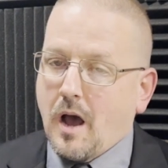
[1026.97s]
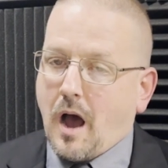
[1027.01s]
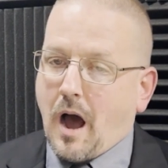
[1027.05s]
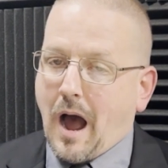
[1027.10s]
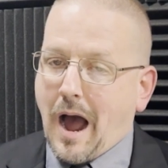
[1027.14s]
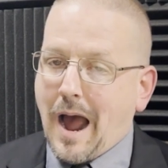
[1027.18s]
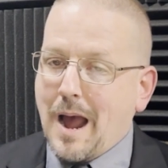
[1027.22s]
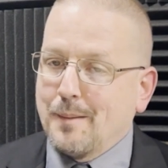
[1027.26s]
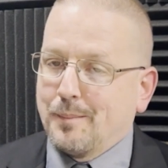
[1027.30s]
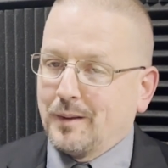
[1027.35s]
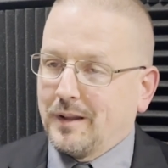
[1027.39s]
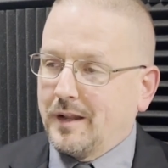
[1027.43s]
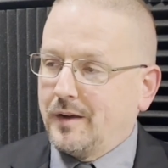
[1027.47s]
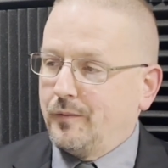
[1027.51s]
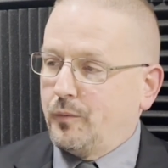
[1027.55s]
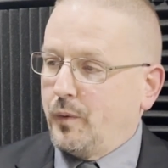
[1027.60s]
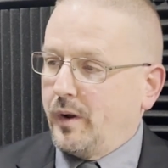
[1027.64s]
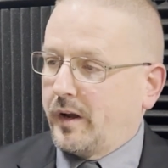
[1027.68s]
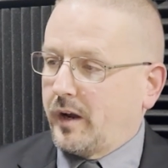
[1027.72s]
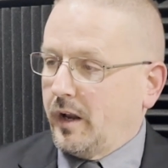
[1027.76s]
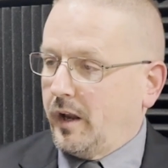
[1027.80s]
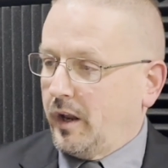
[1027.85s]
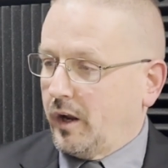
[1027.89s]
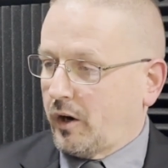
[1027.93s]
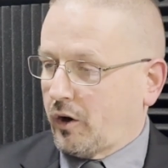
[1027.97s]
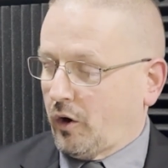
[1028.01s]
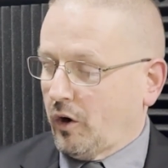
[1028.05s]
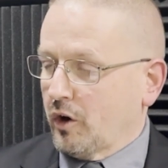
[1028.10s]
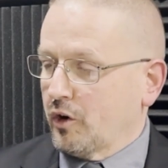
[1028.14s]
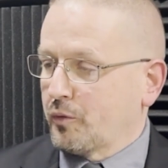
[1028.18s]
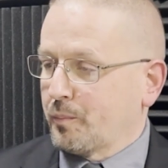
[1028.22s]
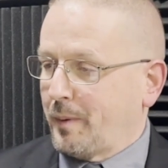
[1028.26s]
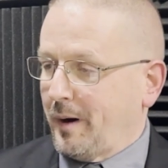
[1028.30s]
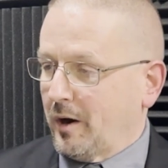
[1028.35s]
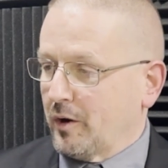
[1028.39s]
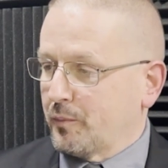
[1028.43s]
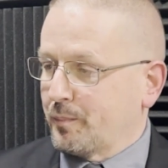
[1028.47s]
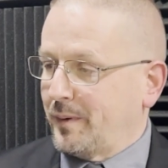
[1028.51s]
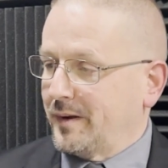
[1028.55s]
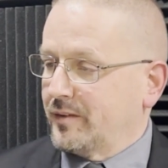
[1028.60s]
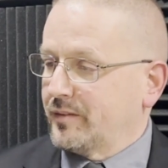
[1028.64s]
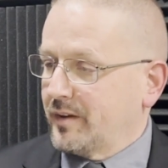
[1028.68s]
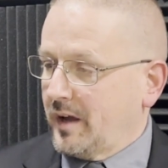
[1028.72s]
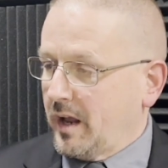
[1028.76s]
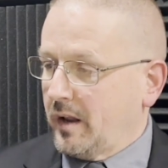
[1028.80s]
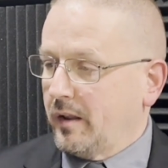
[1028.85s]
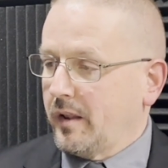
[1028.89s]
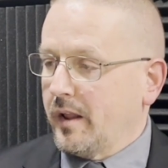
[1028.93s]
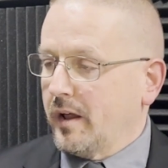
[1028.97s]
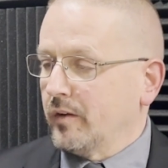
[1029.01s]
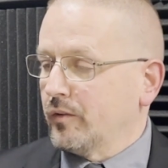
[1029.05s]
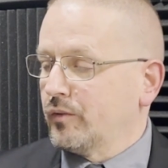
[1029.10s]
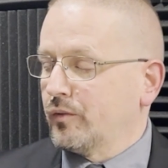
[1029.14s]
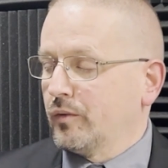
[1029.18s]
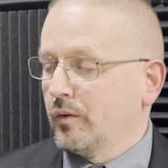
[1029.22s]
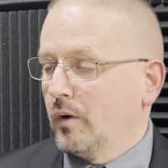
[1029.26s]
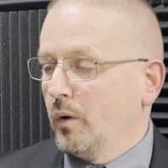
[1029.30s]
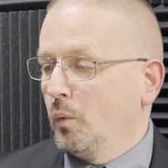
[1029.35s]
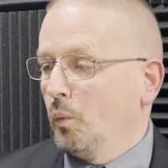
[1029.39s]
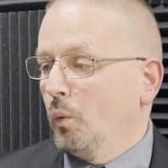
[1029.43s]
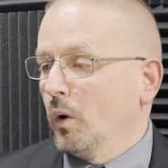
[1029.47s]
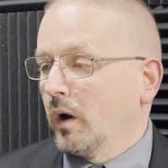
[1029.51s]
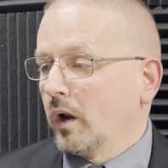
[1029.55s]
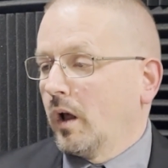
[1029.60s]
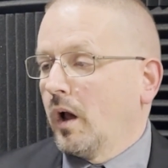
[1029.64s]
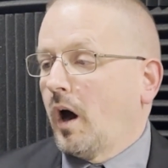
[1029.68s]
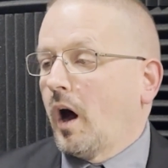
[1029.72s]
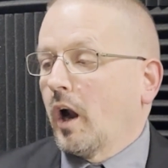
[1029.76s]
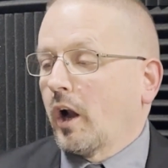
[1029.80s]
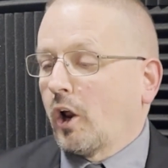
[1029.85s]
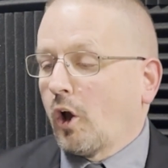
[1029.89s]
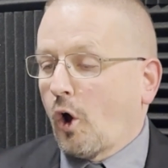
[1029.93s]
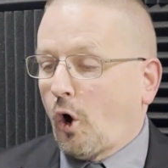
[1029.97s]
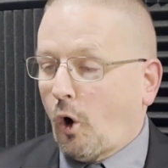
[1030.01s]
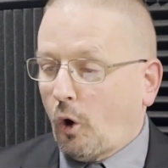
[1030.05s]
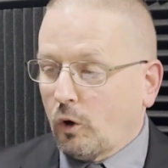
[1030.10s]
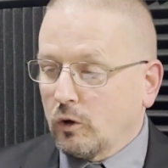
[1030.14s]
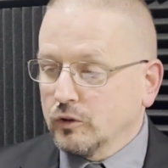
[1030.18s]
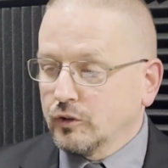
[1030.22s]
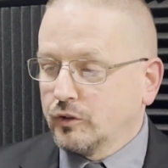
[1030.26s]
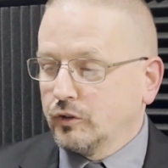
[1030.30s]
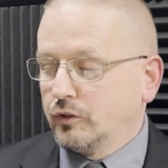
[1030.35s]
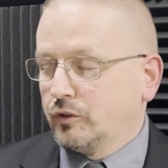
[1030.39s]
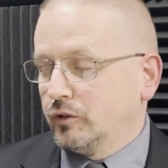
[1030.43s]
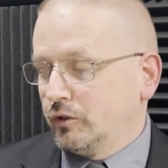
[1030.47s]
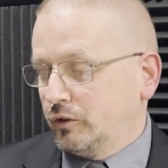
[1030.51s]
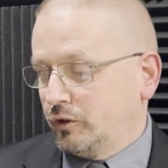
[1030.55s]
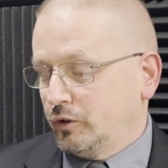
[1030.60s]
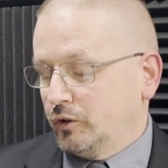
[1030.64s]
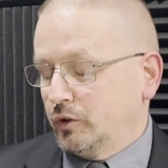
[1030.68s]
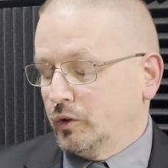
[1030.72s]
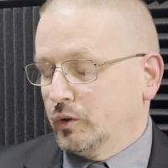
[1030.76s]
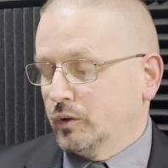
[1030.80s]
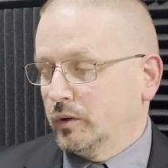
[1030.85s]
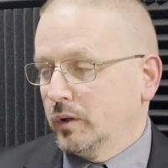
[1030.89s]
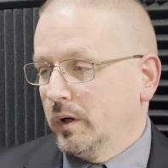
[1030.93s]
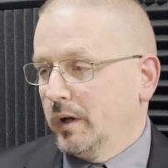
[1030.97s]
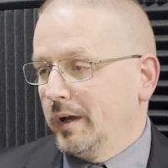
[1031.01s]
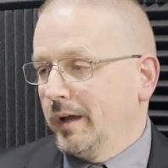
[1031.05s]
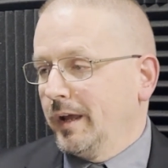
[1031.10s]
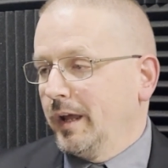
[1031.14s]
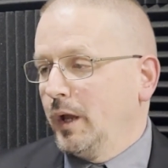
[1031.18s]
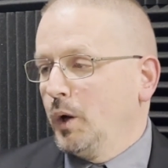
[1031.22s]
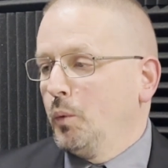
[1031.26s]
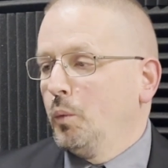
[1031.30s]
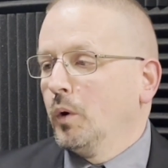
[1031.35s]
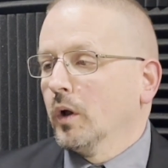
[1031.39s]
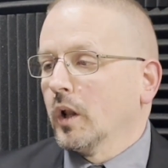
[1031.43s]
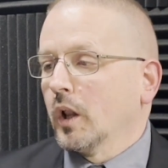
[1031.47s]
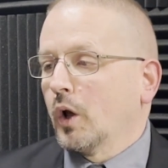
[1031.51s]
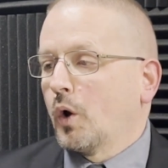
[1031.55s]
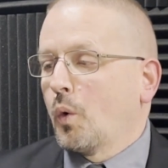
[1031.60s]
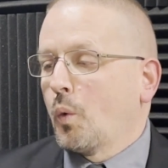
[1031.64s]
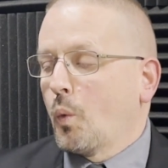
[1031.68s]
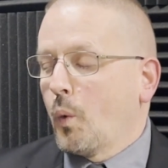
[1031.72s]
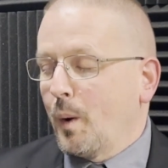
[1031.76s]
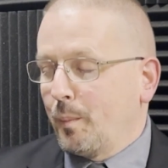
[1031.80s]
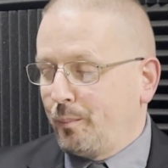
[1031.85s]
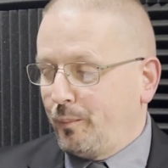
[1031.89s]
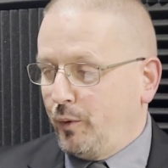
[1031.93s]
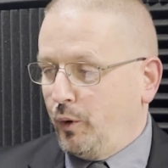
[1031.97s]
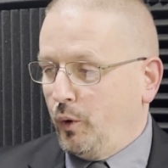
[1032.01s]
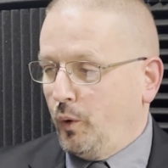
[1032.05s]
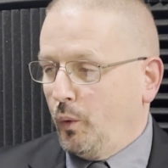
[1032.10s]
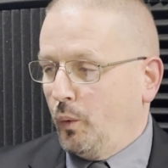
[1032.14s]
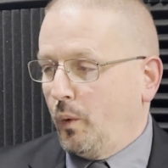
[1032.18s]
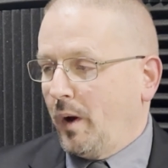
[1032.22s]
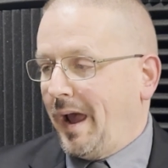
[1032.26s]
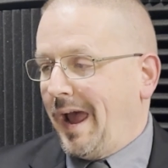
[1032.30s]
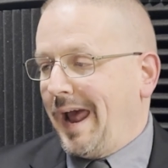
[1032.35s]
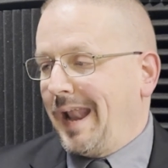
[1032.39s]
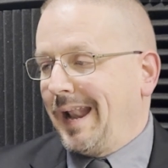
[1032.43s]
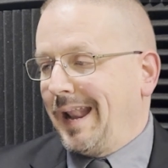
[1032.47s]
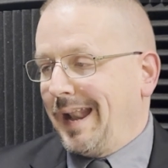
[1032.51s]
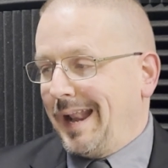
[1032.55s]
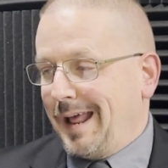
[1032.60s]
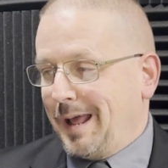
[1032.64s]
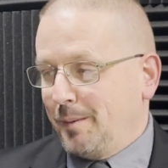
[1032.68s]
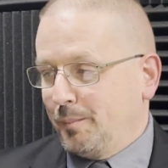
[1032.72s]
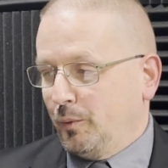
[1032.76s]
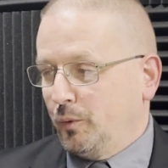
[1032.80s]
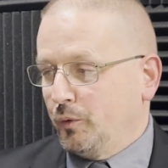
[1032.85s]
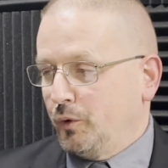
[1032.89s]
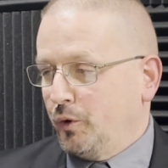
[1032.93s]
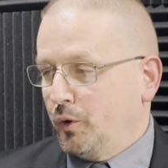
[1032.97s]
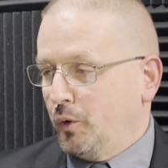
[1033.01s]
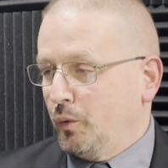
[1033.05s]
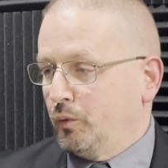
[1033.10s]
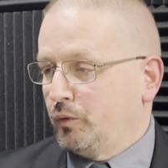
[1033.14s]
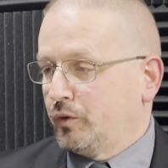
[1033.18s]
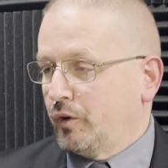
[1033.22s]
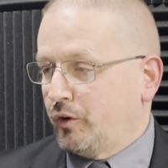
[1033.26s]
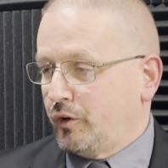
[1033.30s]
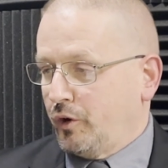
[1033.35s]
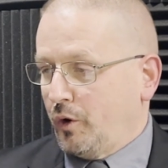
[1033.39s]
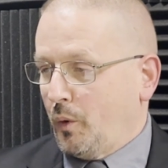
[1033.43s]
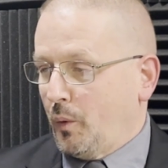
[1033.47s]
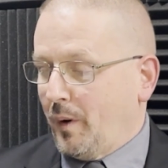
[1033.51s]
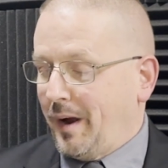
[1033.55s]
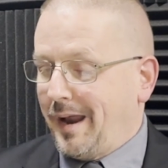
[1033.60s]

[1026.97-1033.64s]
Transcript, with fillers: I believe we can encourage parents by saying this what God calls you to do, He will equip you and enable you to do.